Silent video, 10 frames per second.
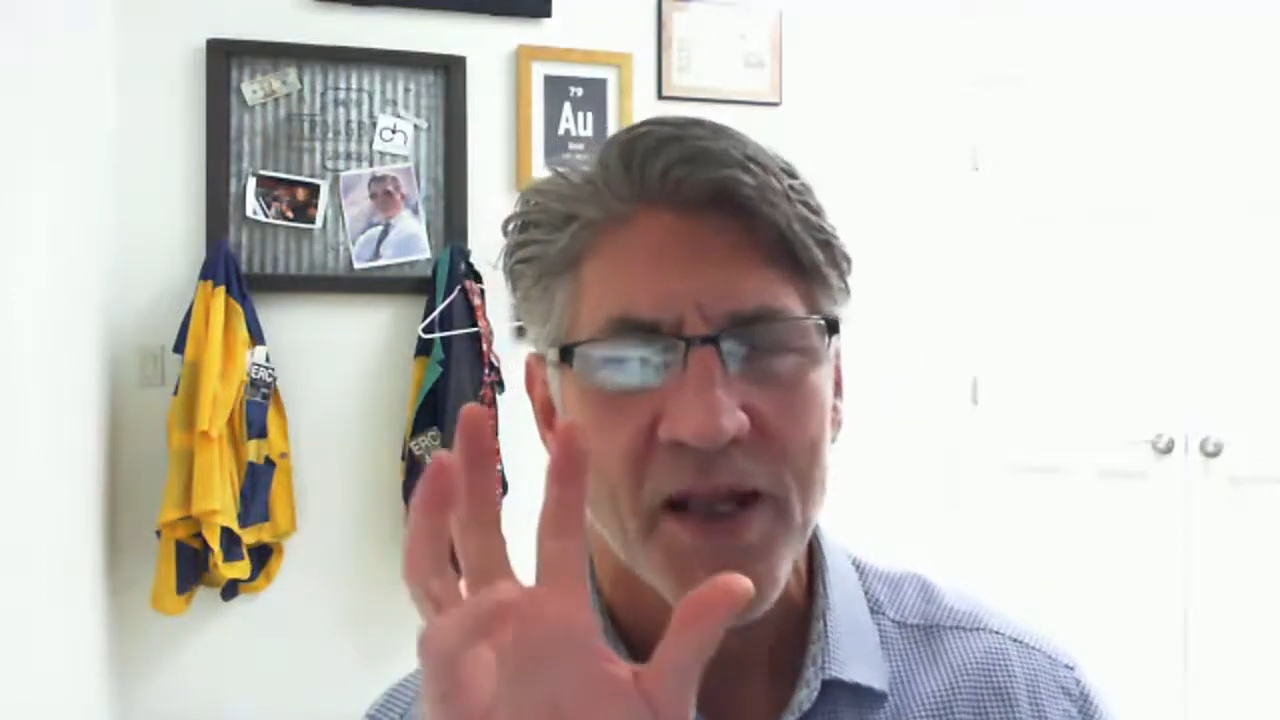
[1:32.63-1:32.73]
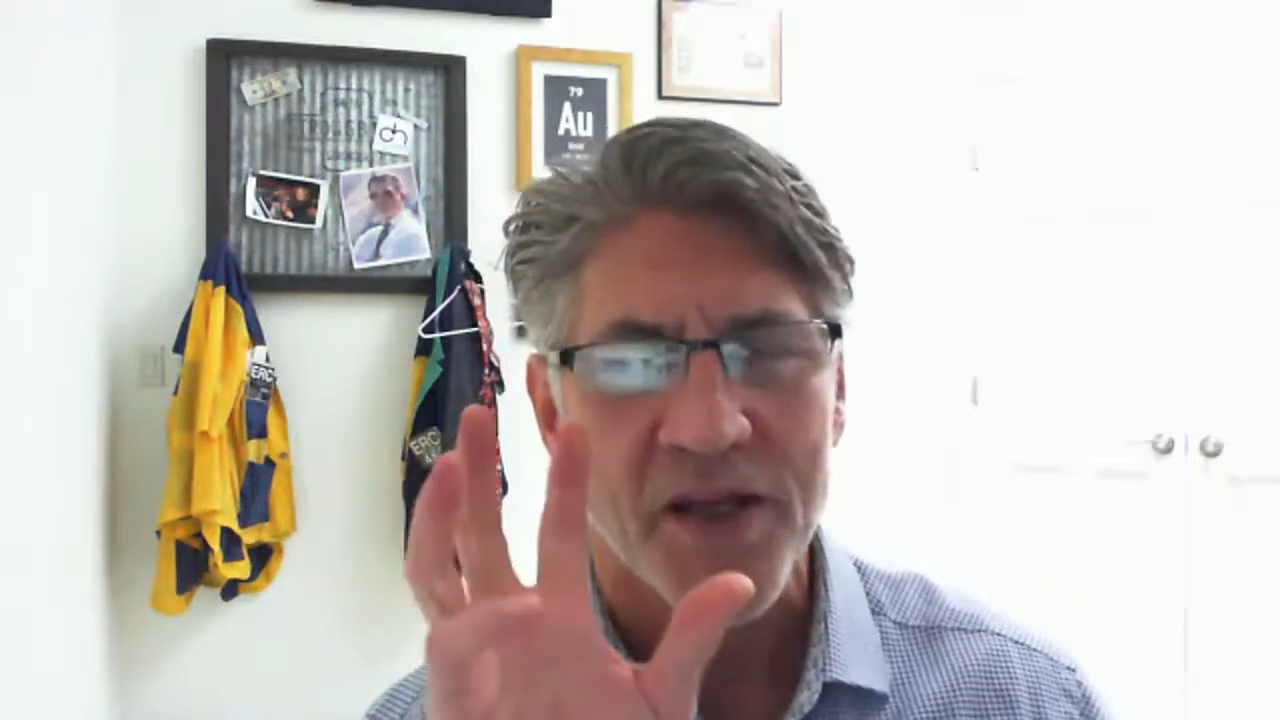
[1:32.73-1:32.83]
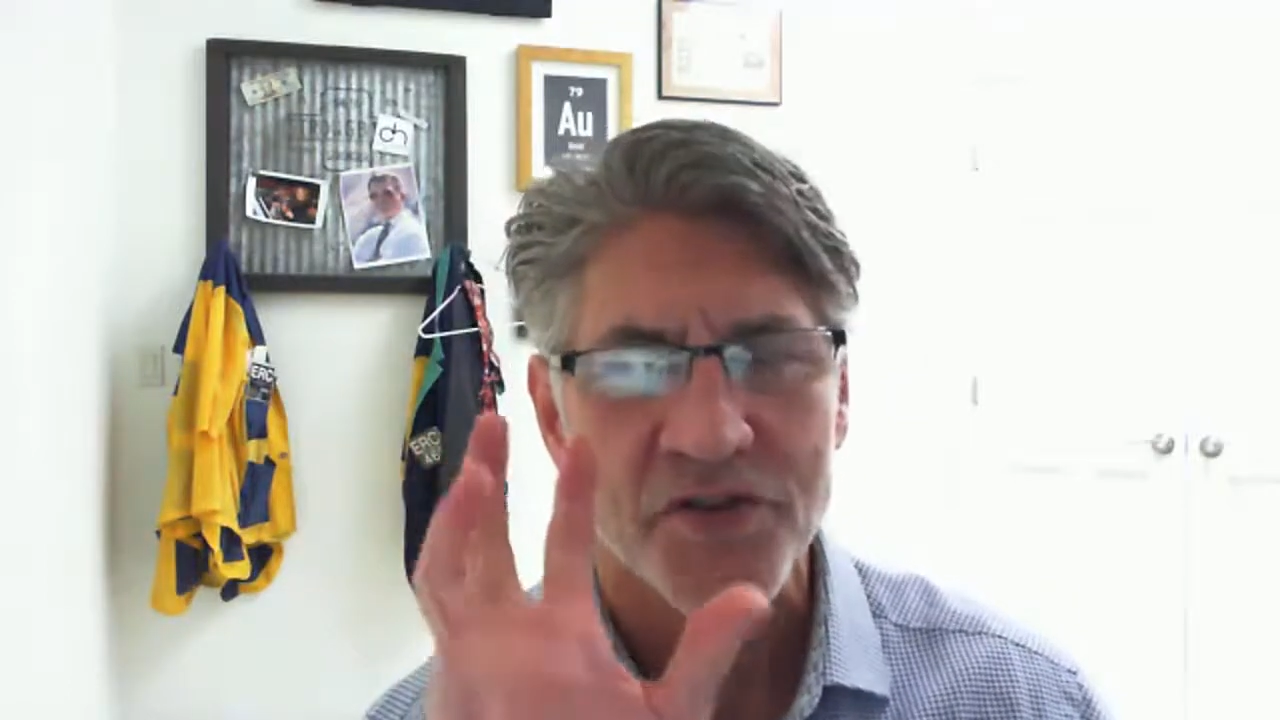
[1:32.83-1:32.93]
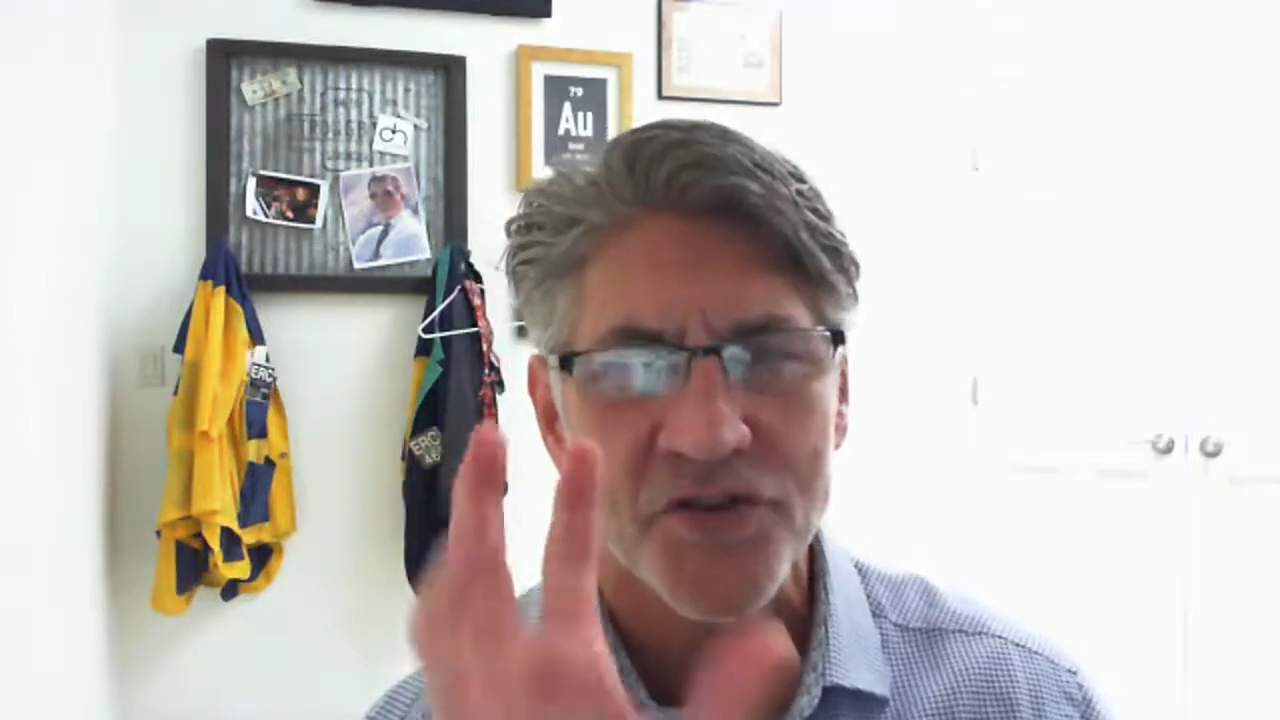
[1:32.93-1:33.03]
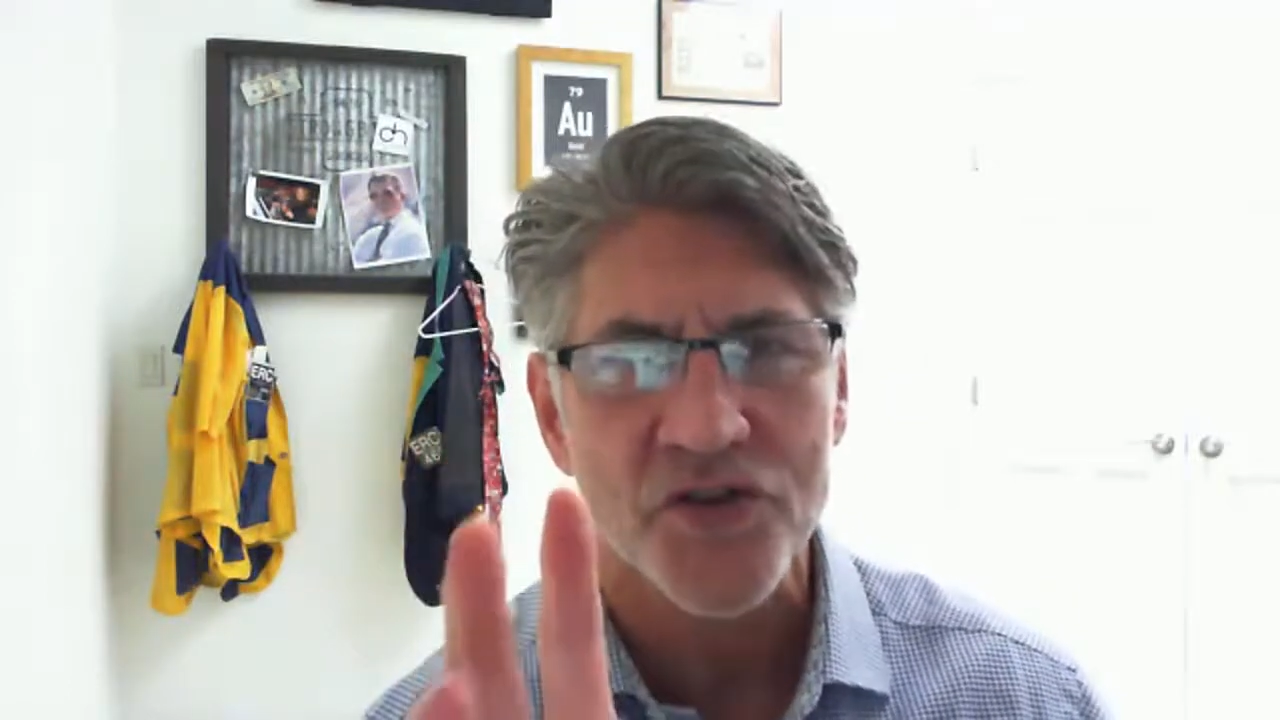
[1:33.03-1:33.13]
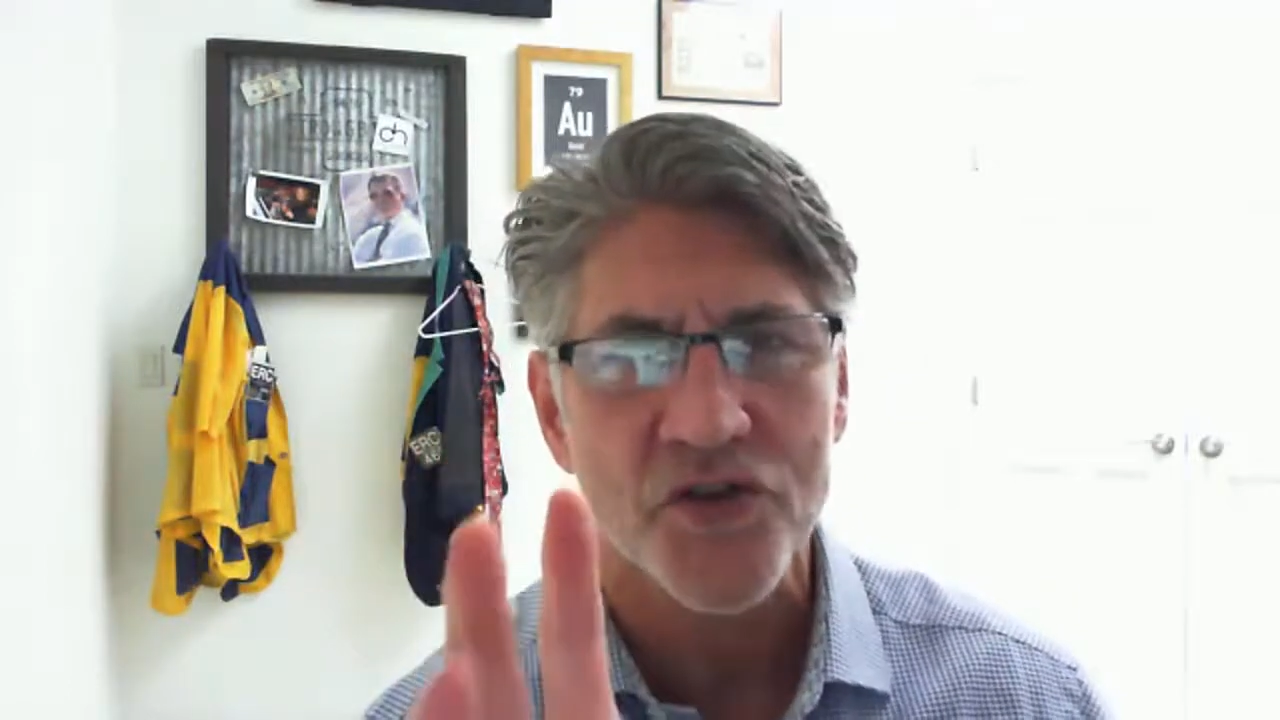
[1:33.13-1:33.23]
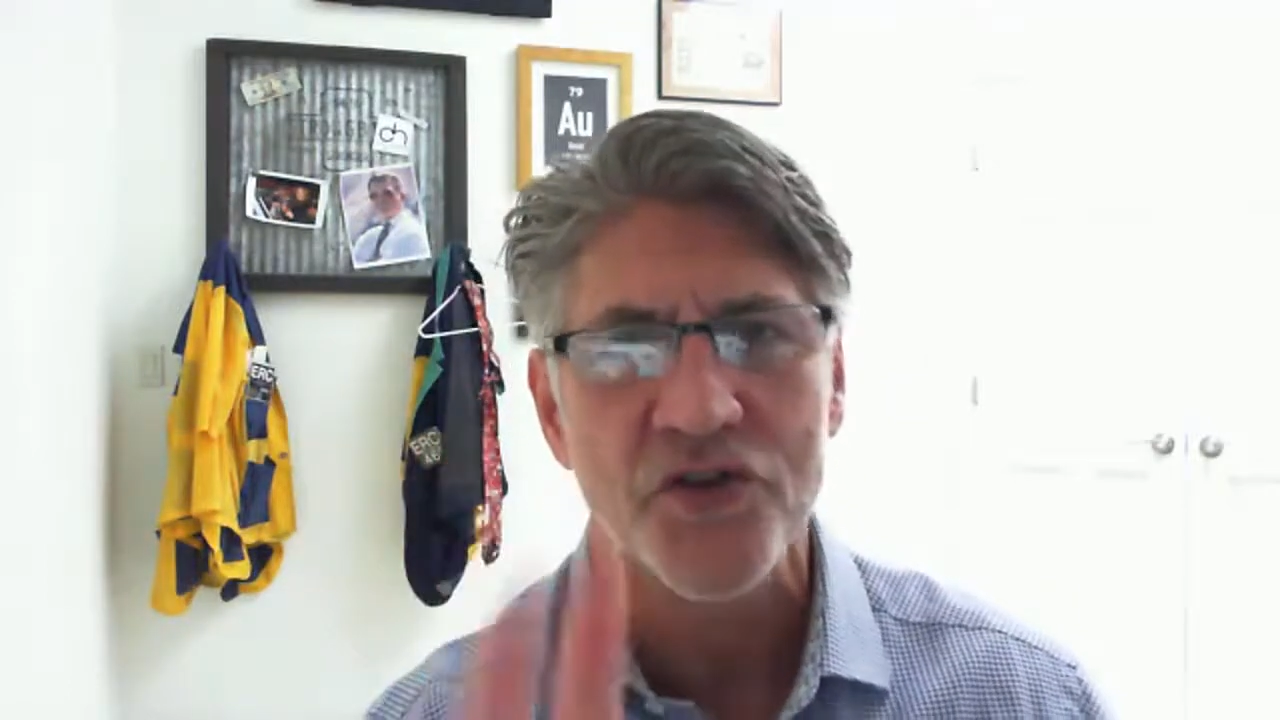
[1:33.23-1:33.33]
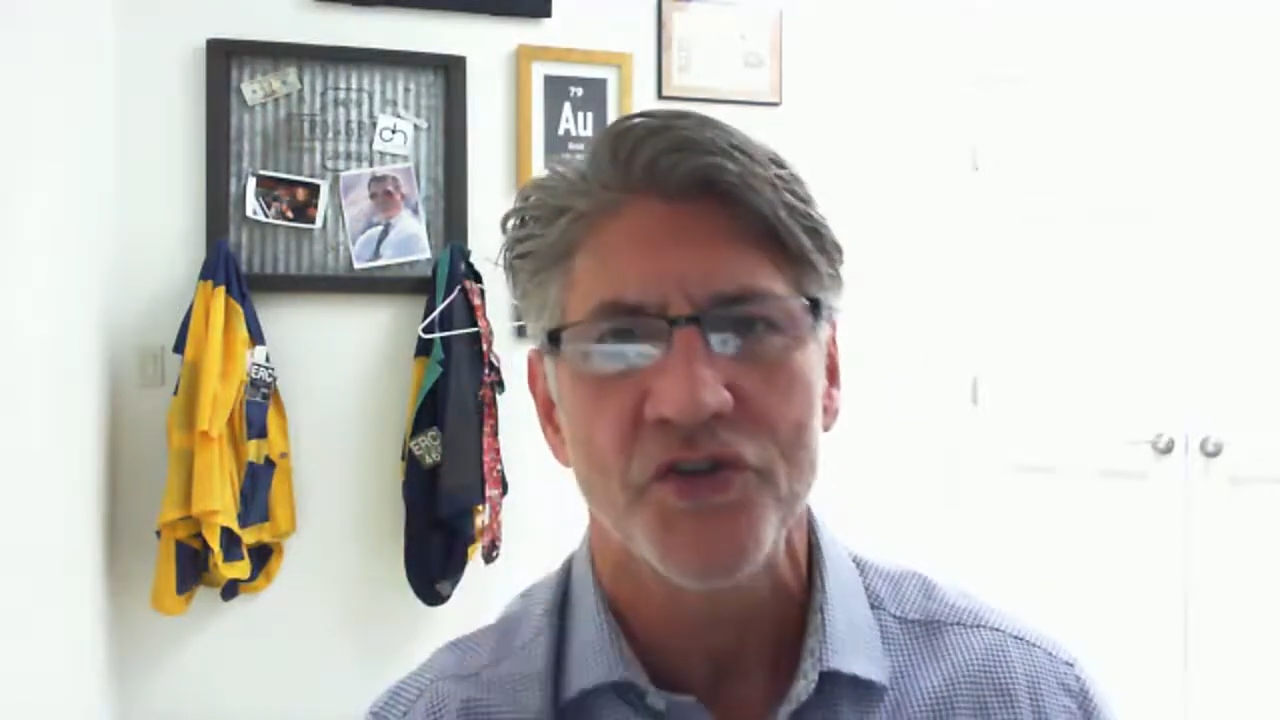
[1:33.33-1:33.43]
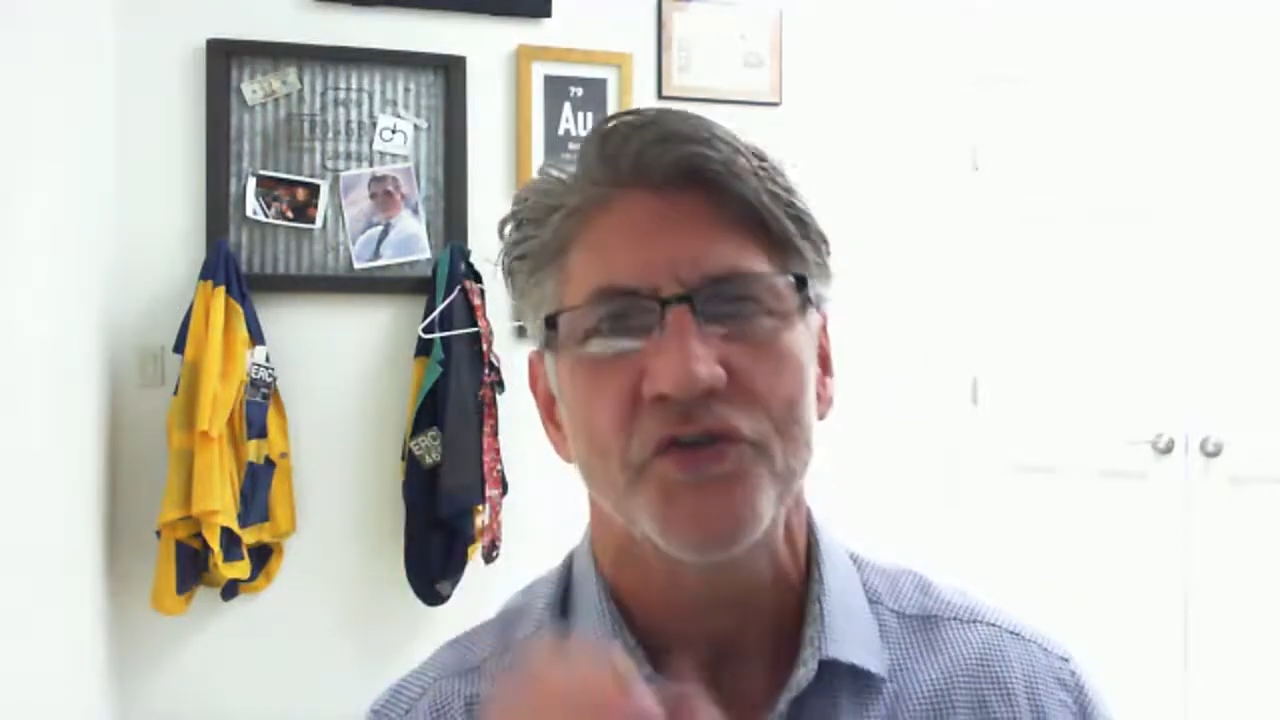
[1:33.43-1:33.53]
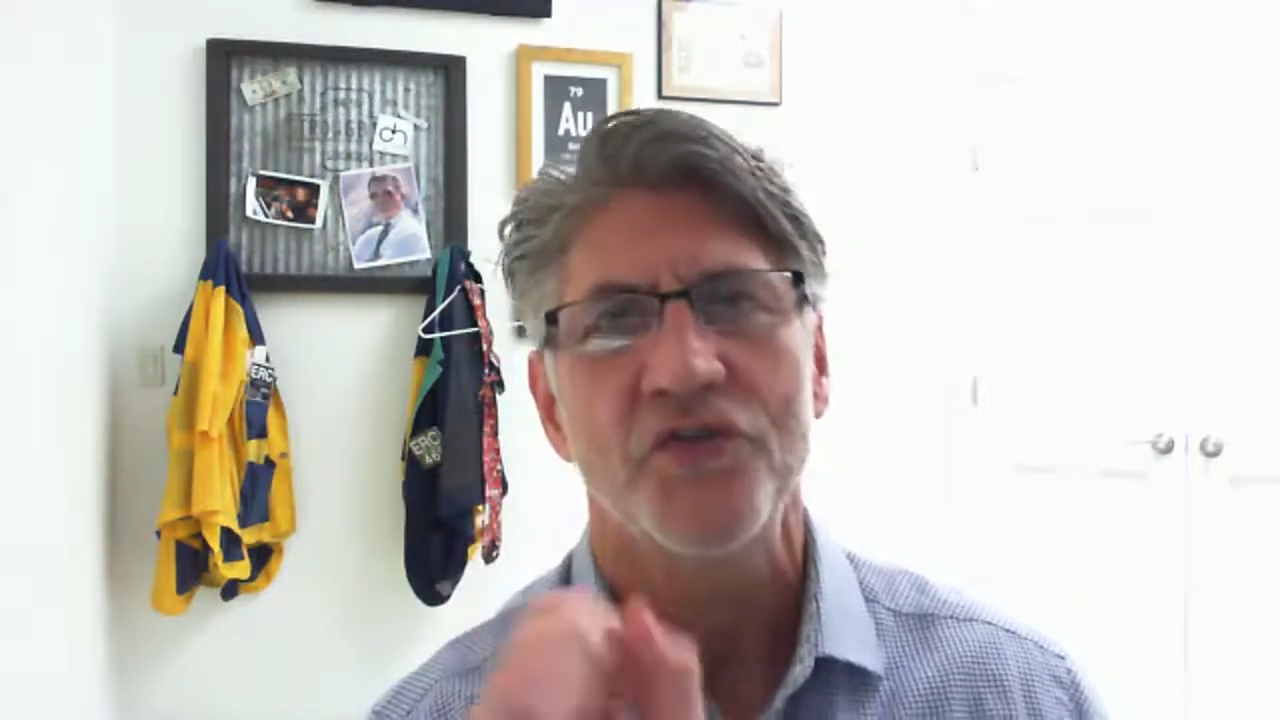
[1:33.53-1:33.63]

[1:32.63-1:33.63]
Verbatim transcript: assure you,